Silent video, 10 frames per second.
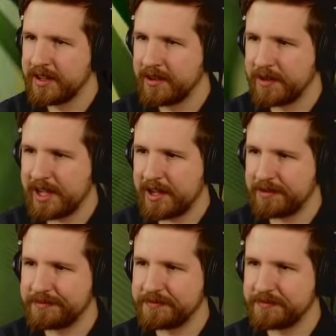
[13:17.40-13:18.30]

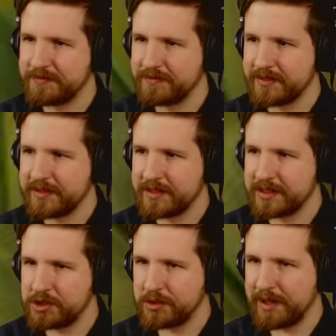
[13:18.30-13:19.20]
Well,
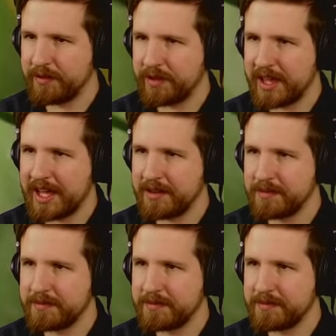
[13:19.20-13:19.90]
too late for that.